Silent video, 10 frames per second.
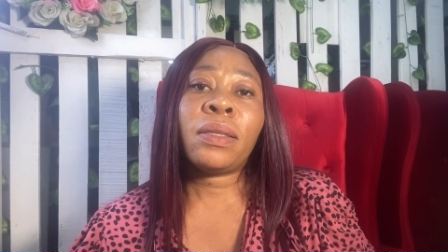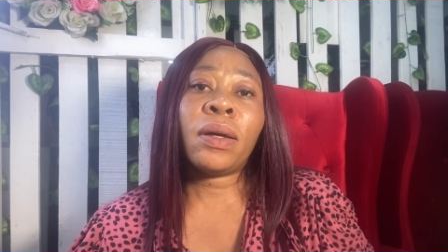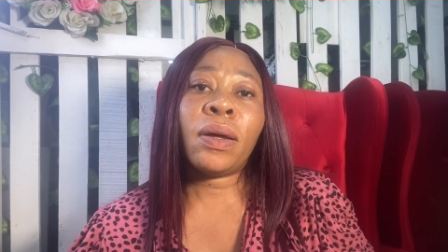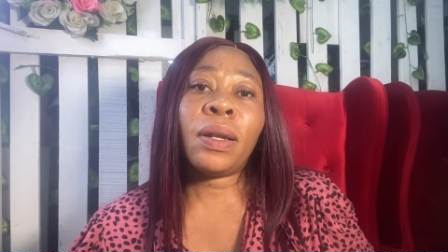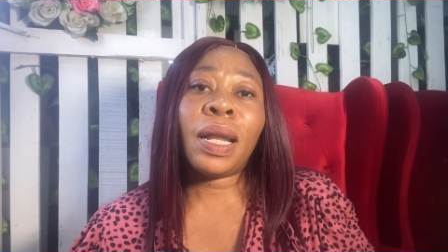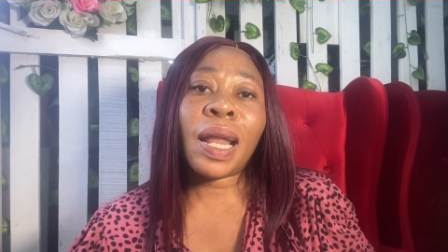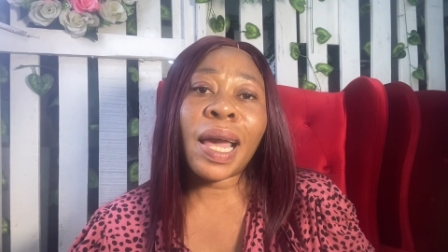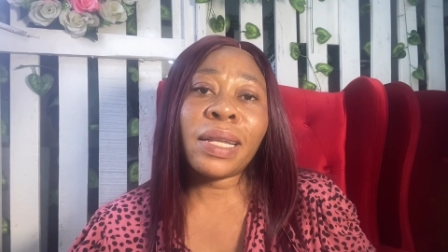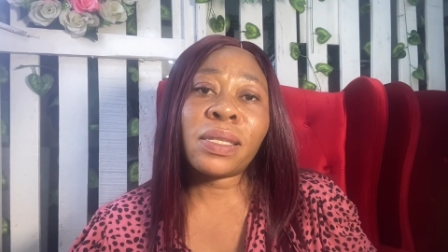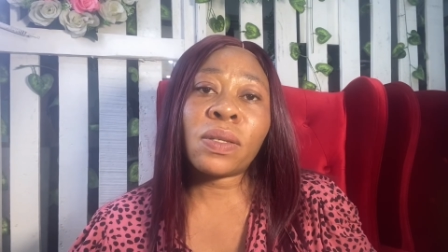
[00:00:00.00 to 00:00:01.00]
the
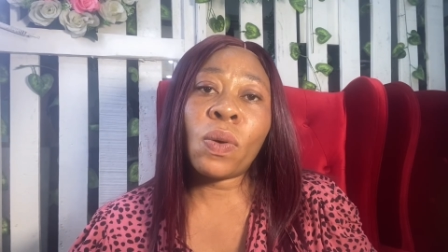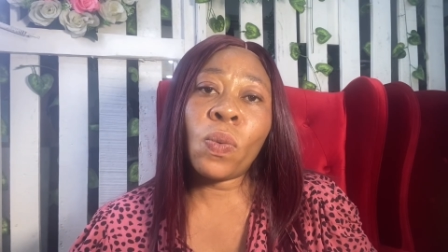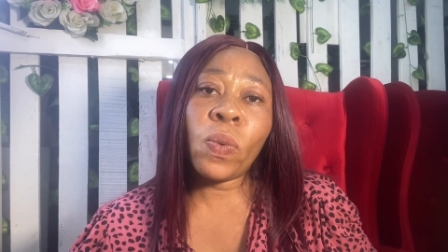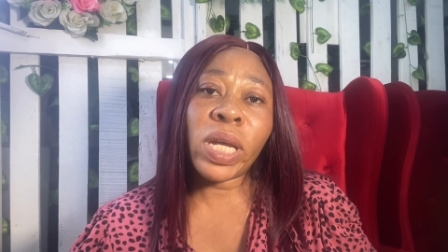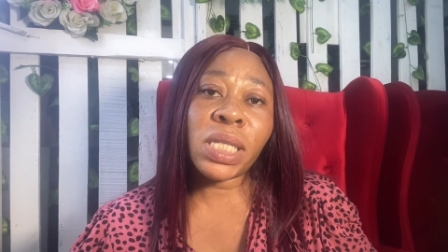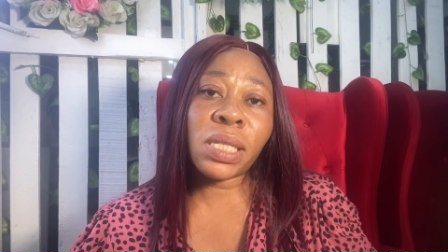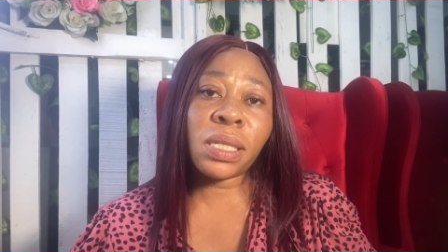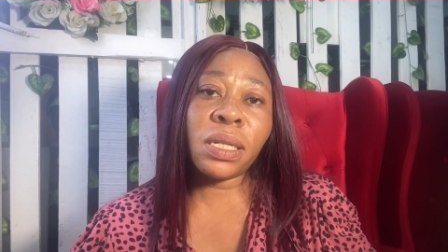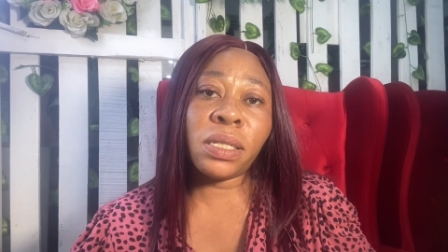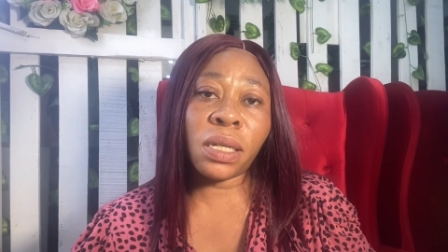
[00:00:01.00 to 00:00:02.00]
lightweight
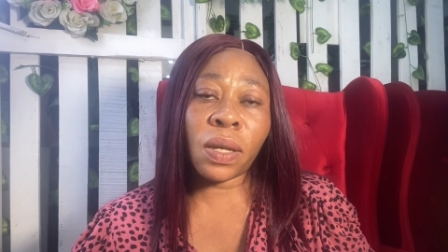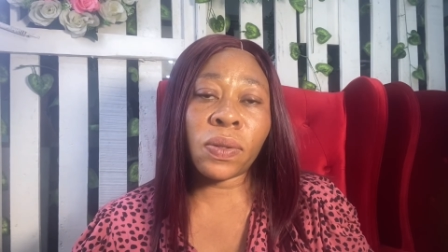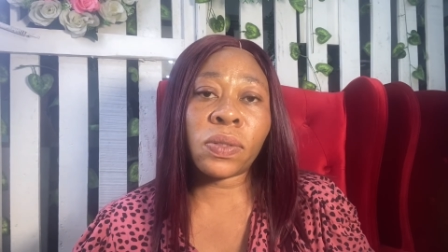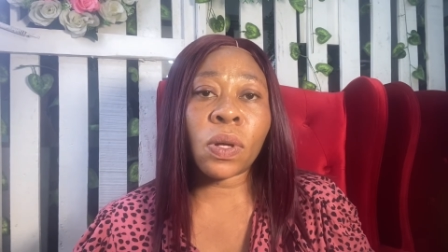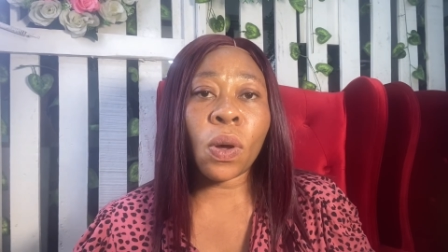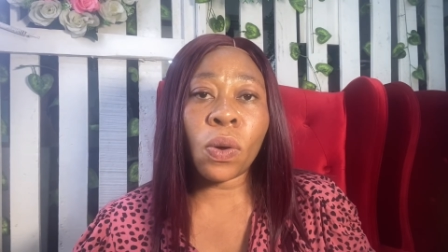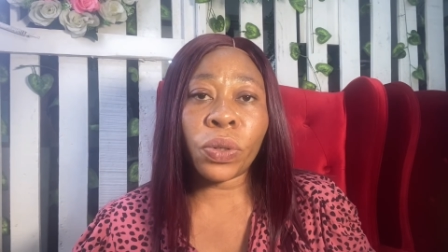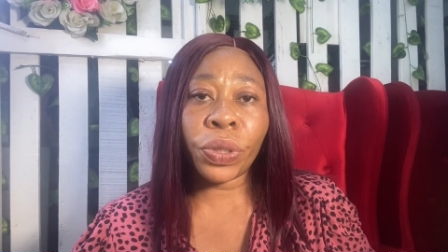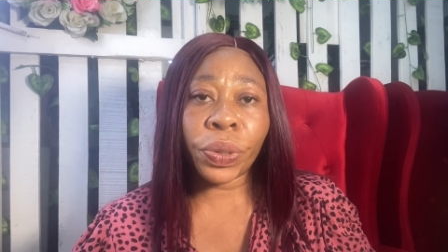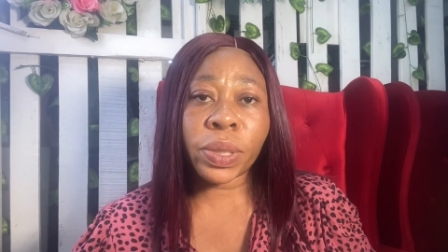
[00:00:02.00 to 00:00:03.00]
gels
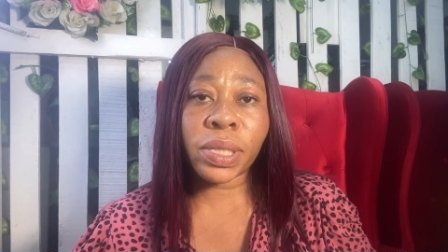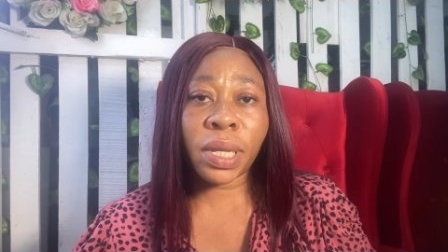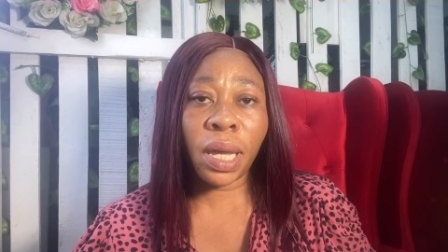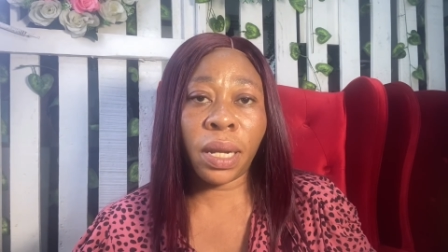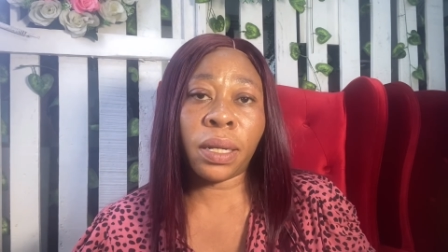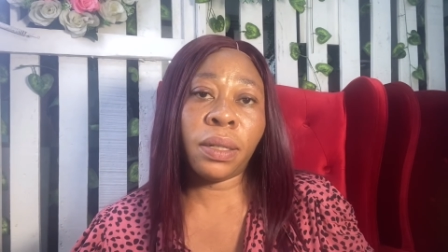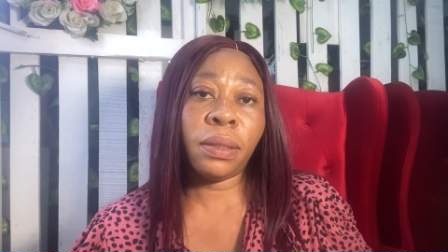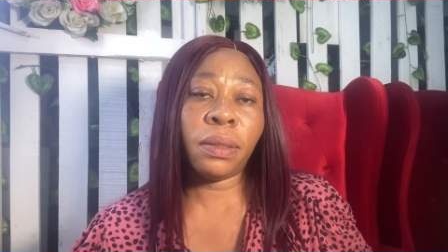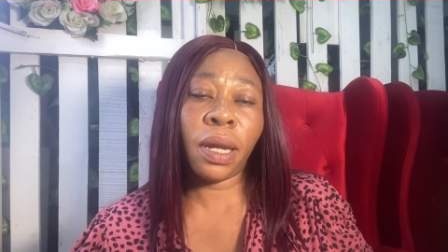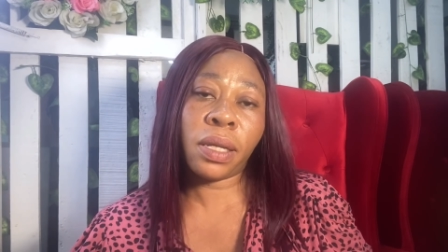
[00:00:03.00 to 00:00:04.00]
on your skin.
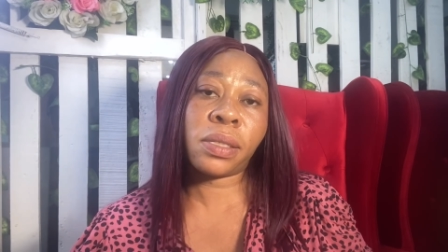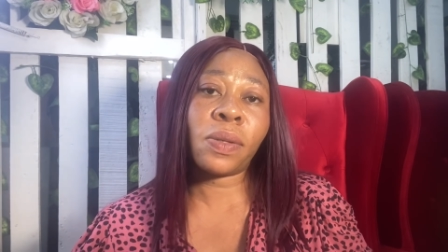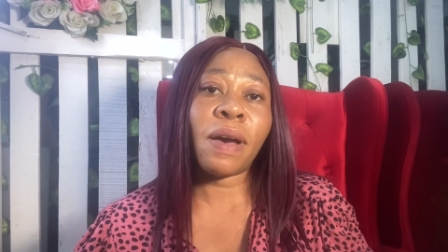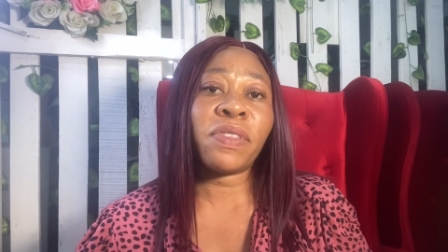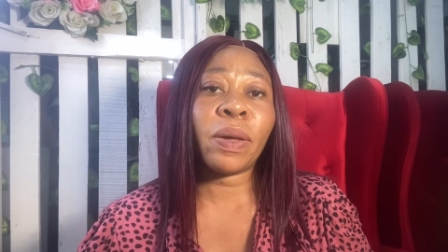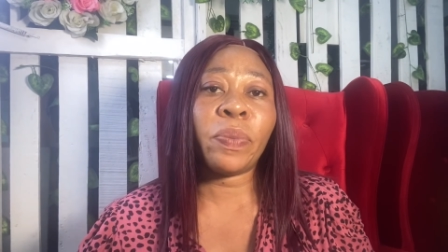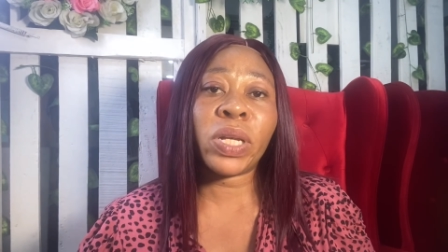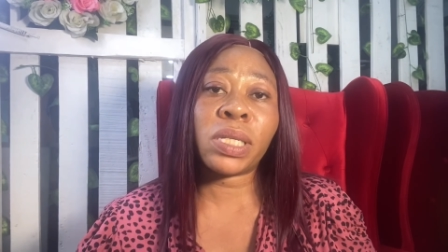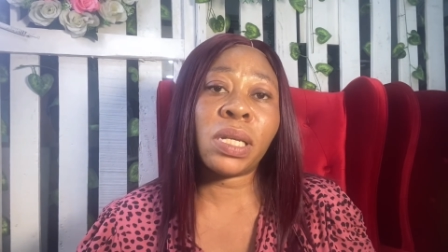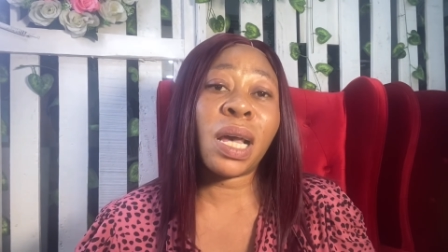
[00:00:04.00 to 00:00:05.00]
Yes, so after
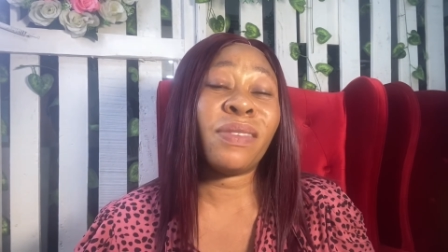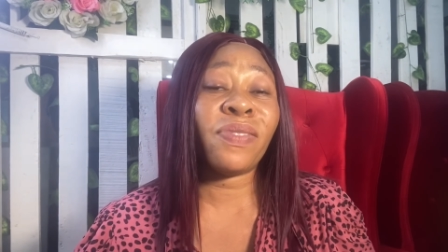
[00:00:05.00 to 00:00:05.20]
bathing, I